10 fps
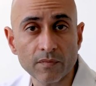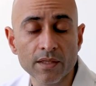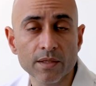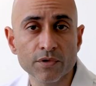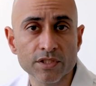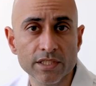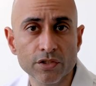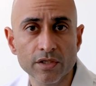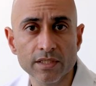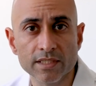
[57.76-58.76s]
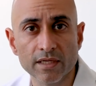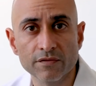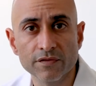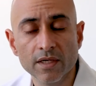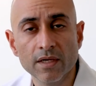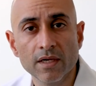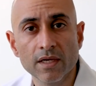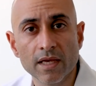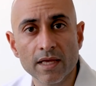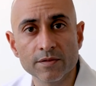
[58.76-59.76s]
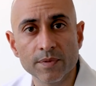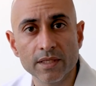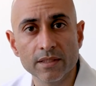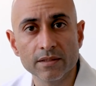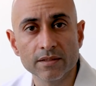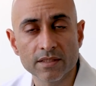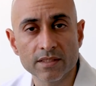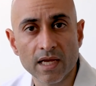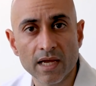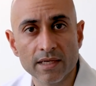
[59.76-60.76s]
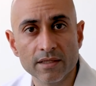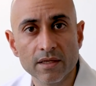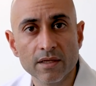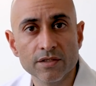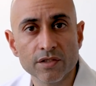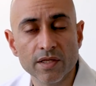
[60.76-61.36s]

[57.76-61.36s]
The procedure itself has been designed so